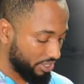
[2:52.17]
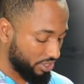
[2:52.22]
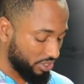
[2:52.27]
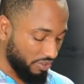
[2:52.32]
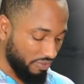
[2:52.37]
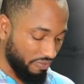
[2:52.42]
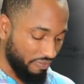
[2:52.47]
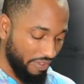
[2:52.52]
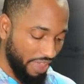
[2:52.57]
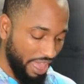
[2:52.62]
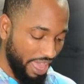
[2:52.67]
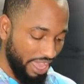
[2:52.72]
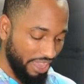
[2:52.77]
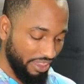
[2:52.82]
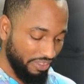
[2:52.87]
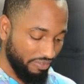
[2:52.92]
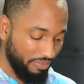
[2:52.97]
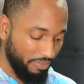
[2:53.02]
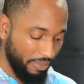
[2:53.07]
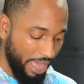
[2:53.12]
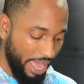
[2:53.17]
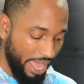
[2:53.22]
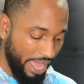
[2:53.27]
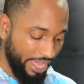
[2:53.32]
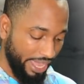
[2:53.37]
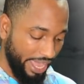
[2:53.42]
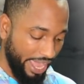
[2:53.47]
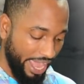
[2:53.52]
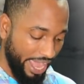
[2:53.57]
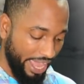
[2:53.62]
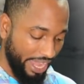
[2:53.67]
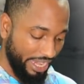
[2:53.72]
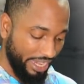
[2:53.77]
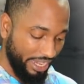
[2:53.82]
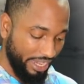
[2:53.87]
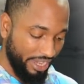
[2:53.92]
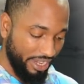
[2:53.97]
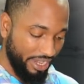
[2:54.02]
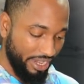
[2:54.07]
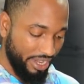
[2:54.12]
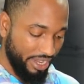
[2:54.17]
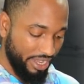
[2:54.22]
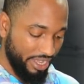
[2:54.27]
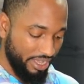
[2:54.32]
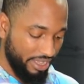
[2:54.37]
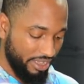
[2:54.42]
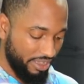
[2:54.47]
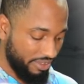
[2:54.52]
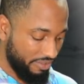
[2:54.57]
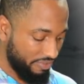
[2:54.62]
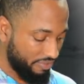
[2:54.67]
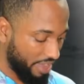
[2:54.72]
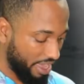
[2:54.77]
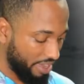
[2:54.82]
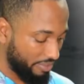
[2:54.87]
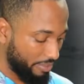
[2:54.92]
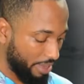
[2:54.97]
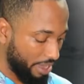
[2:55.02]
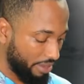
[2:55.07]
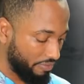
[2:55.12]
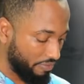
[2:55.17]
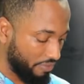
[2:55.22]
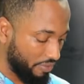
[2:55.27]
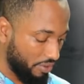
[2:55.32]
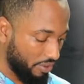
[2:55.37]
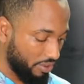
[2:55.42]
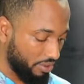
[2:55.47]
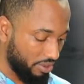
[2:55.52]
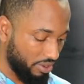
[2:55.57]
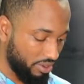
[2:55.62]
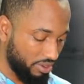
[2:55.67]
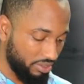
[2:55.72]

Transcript: So 5 by n, 5 by 4.